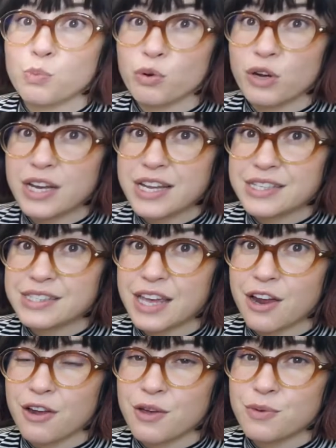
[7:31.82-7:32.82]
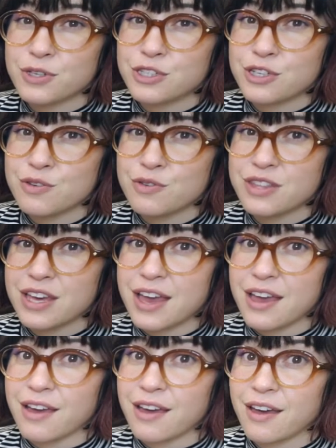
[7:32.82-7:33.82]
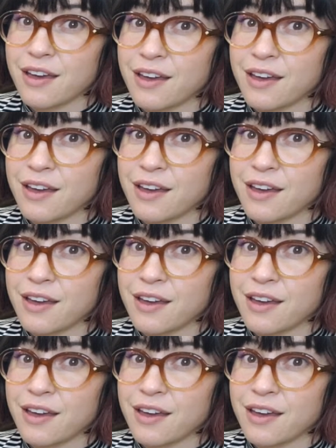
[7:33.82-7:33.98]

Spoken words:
pretty scary. What do you think?